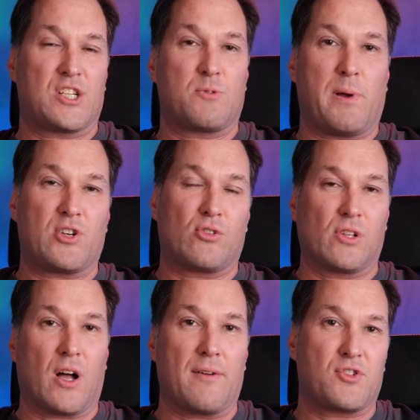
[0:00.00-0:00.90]
special
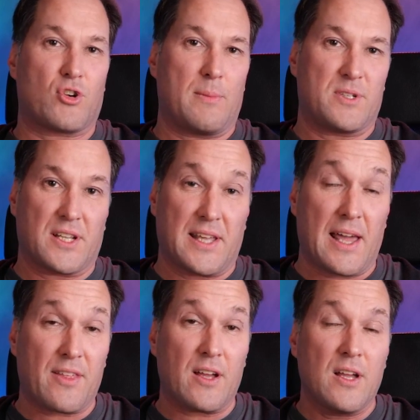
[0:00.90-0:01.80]
live stream
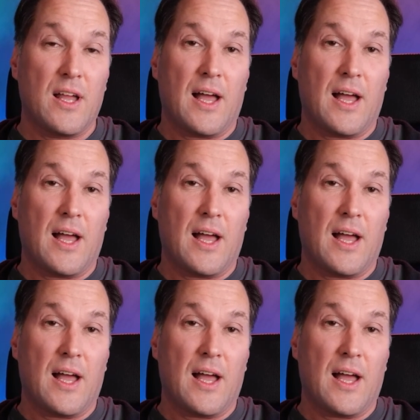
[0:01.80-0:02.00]
together.